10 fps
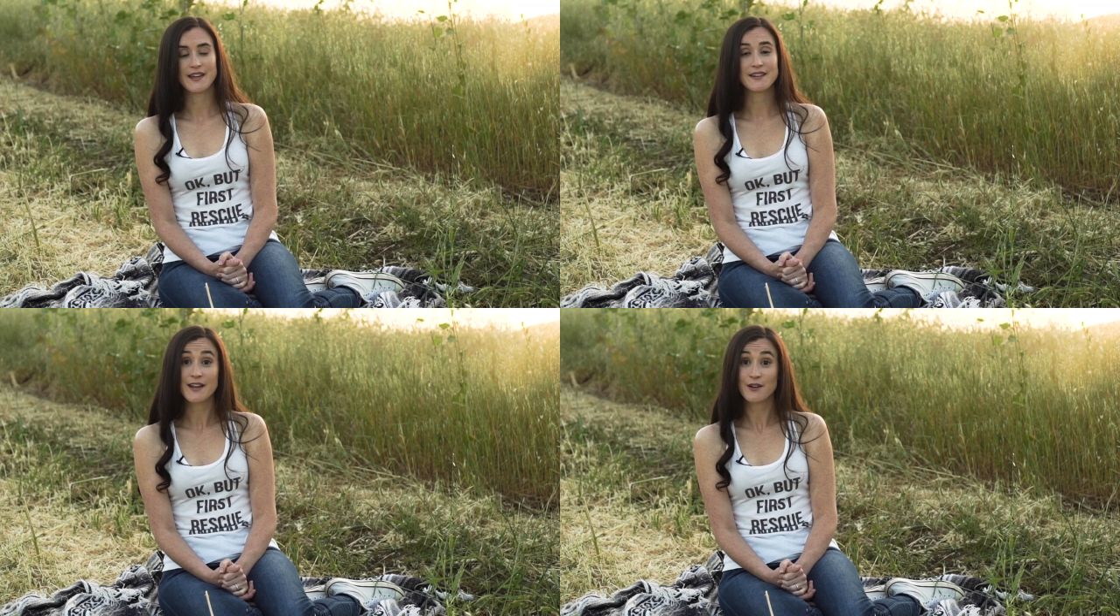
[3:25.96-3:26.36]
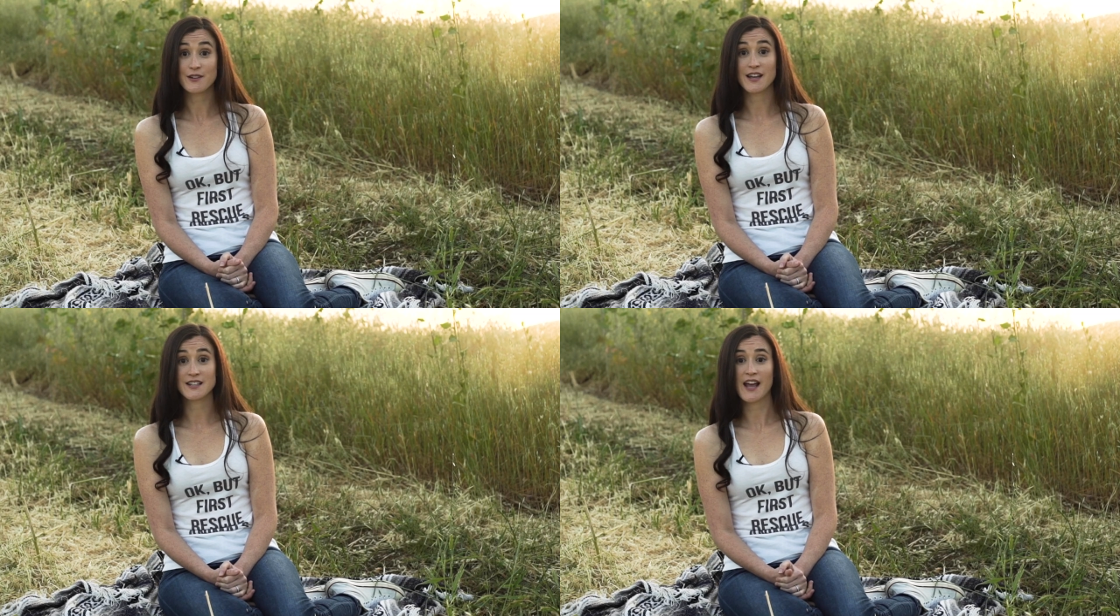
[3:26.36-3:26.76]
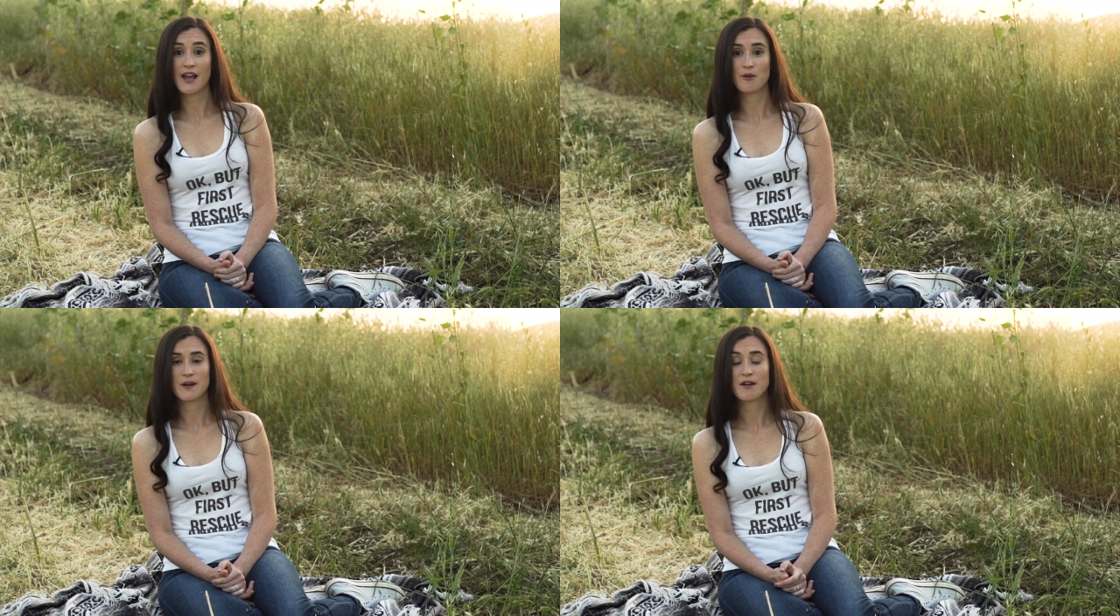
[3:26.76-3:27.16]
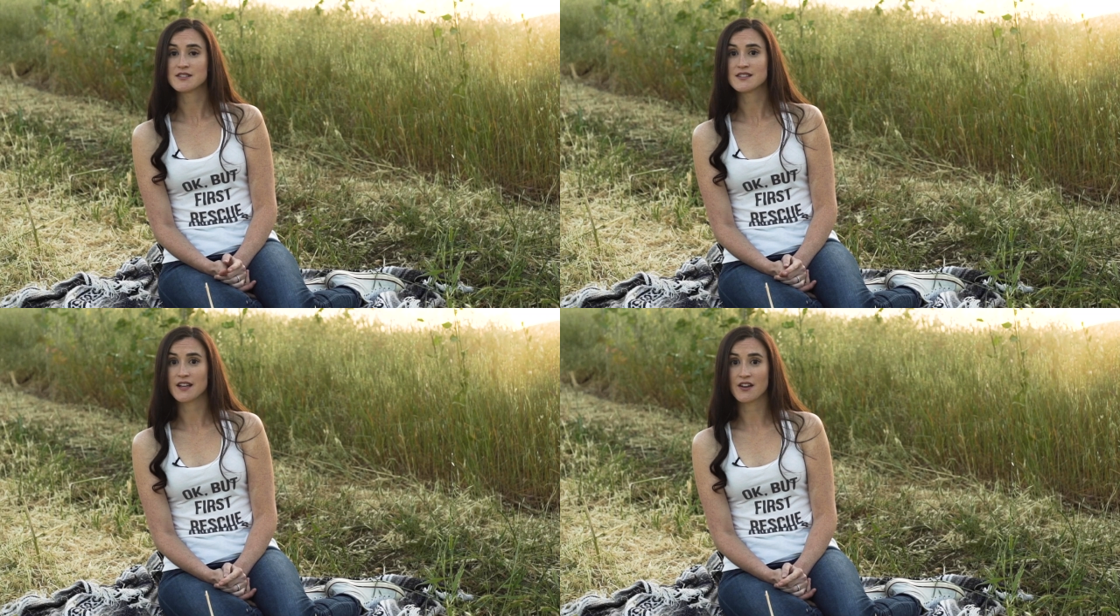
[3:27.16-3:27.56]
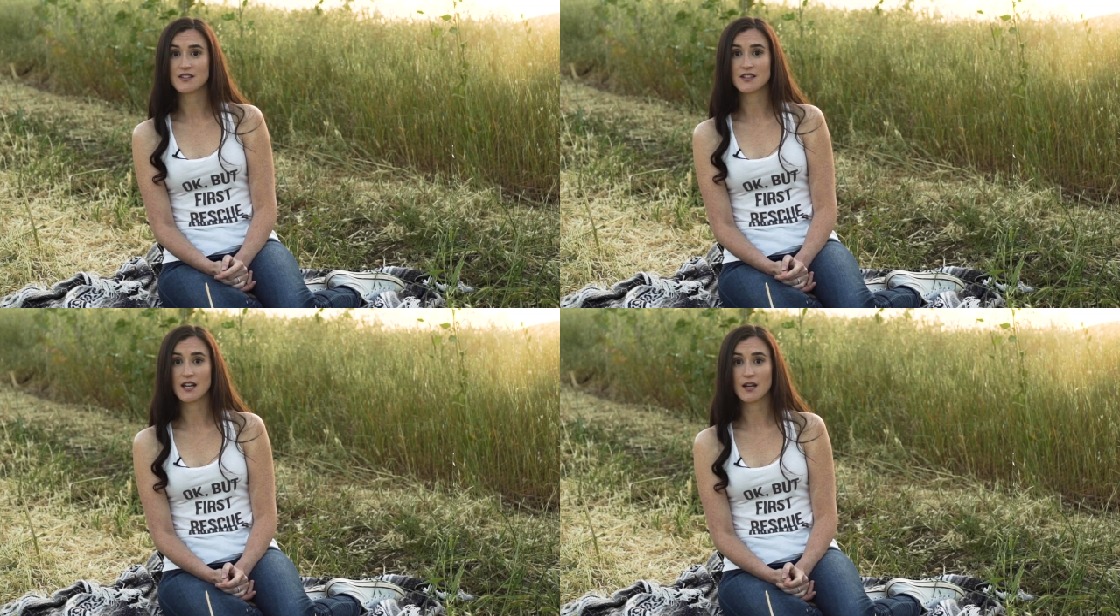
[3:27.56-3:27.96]
And later that day, when I was
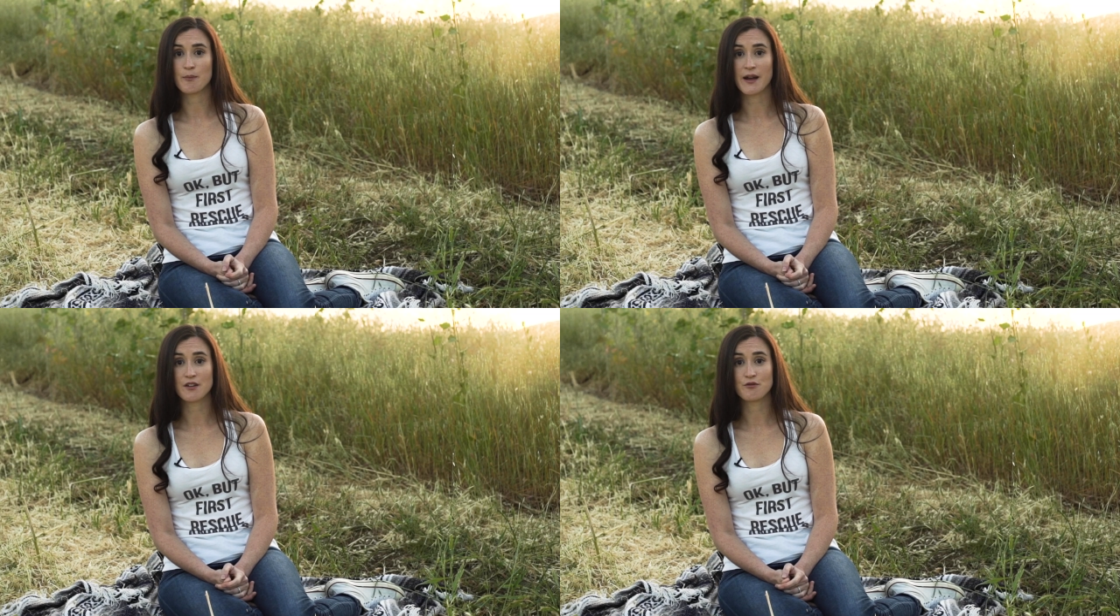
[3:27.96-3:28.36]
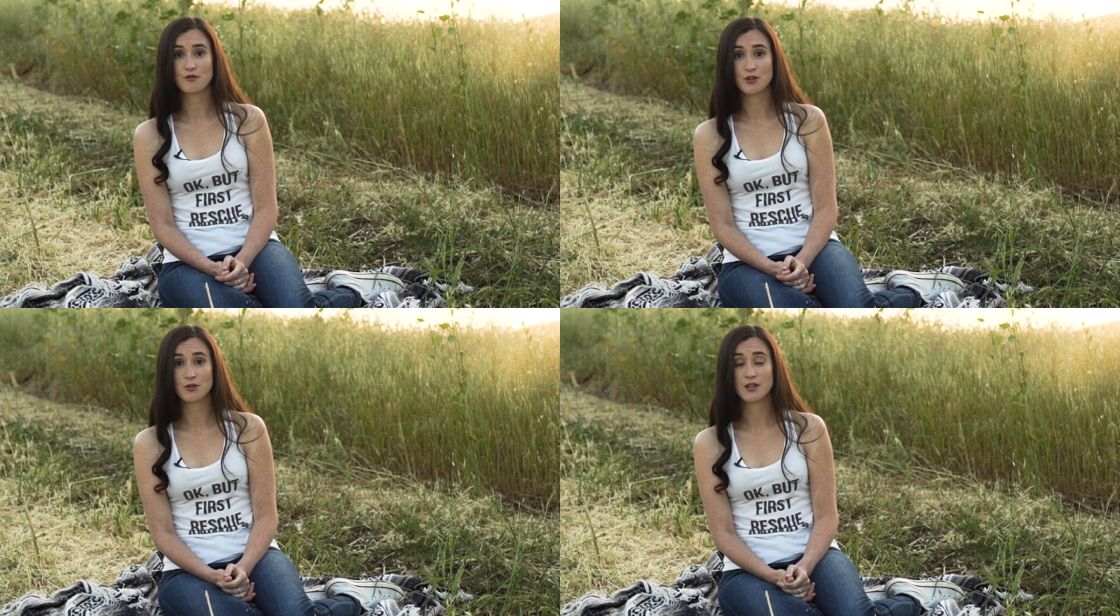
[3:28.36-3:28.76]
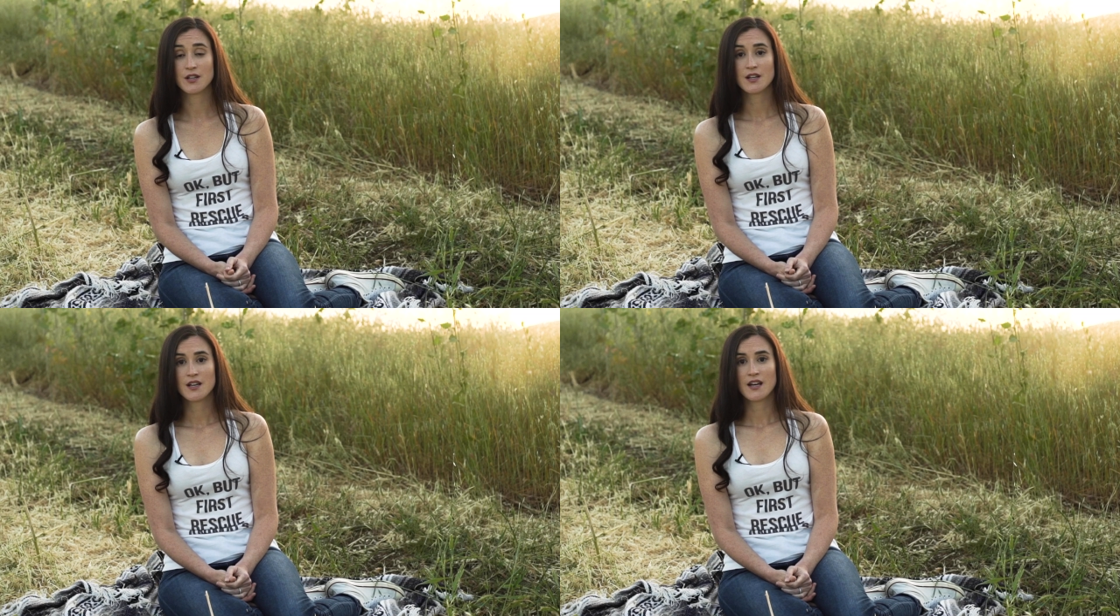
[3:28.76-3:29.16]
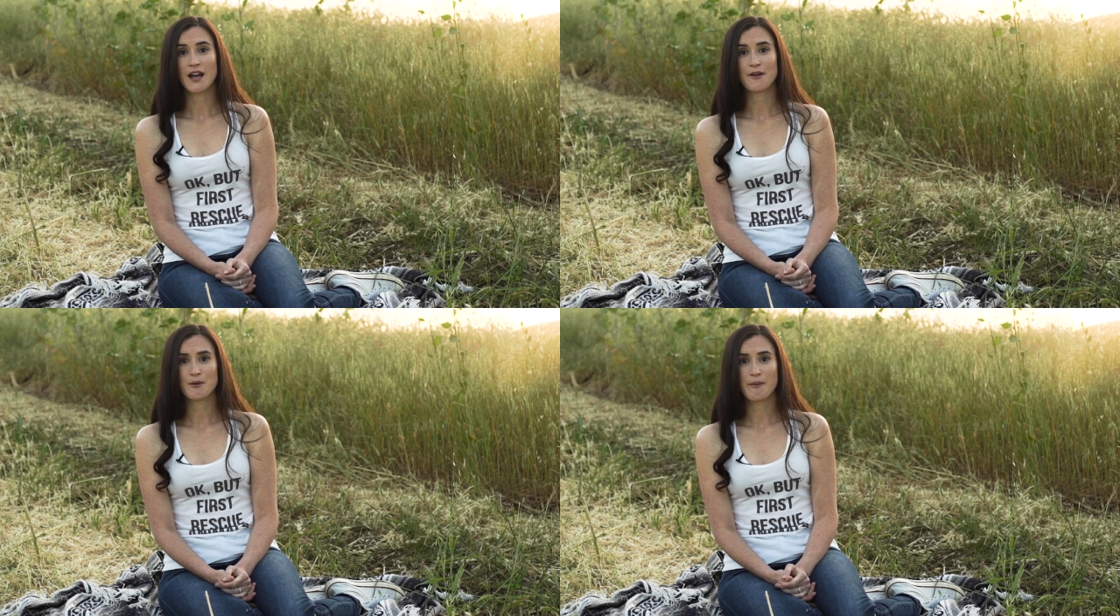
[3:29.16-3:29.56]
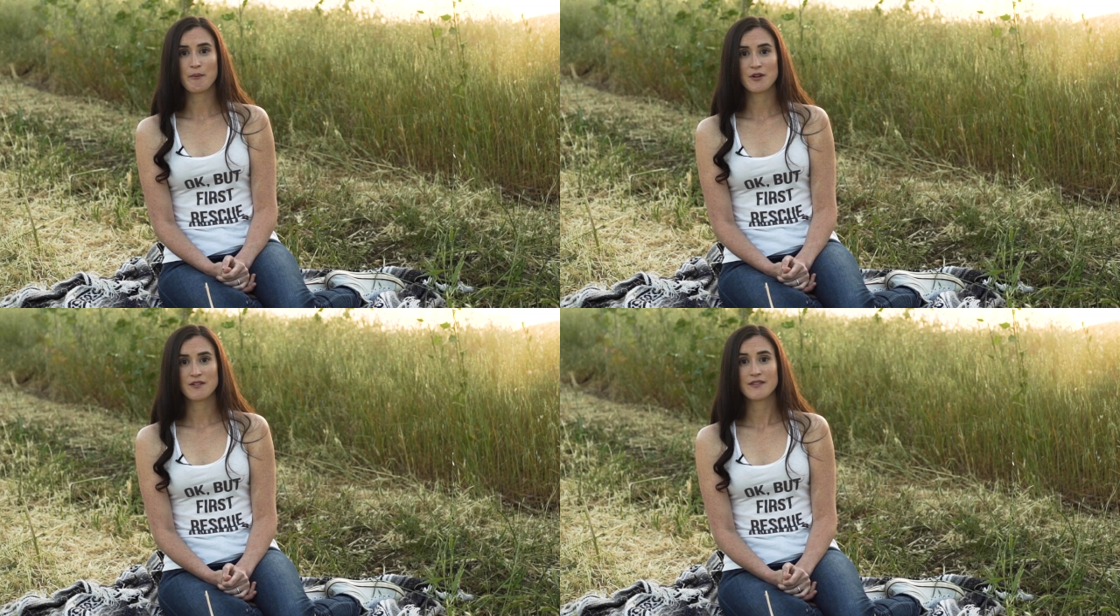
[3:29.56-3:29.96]
scared to take a bite of food, I
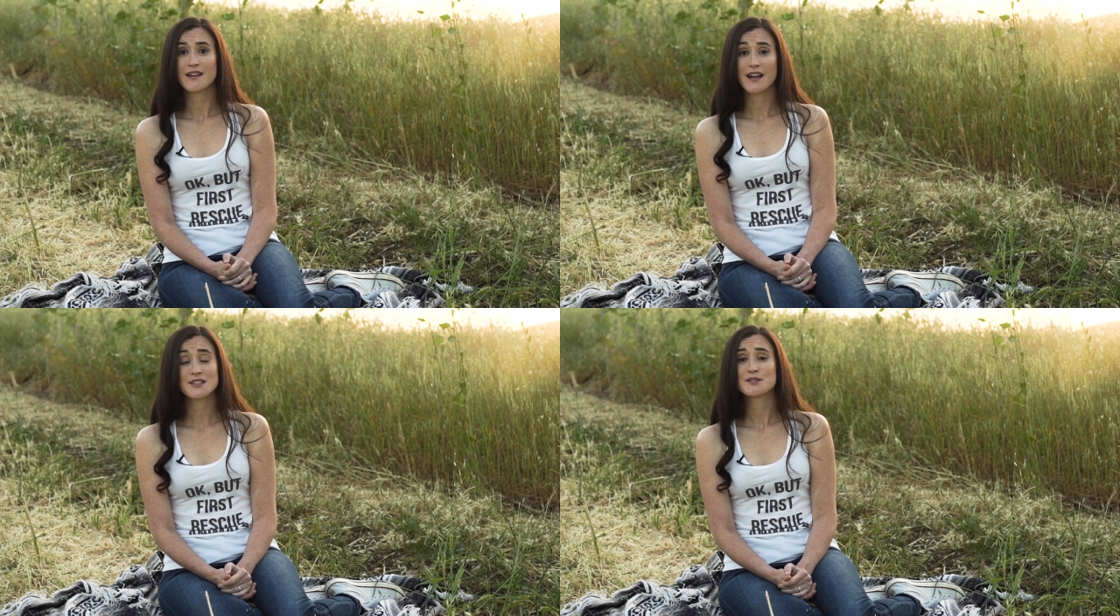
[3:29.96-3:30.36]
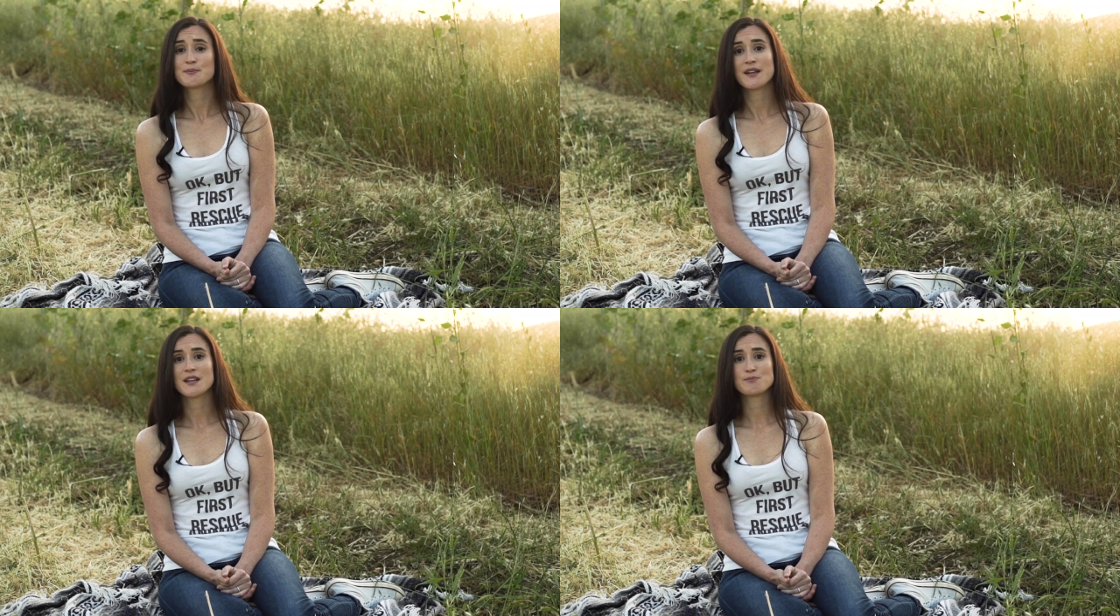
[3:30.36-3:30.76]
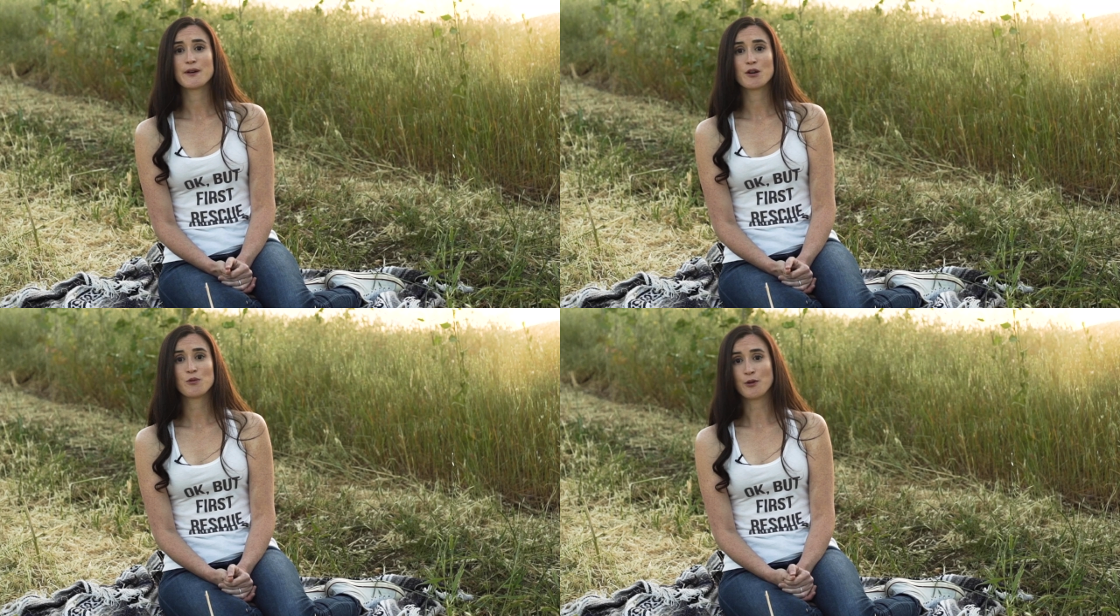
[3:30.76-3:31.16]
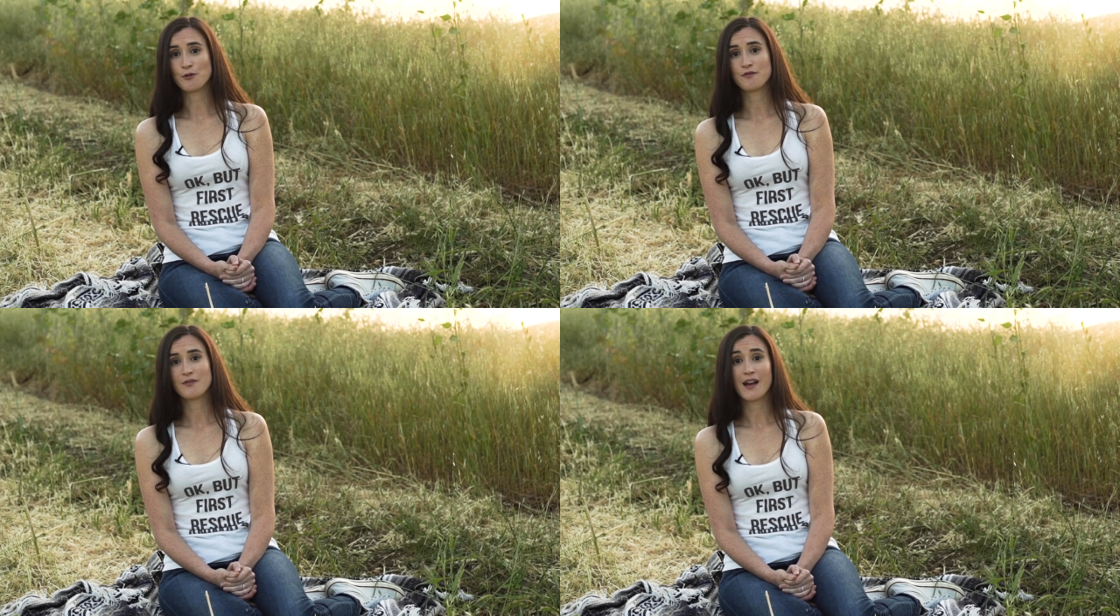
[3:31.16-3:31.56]
remembered that I had just been kissed by a wolf.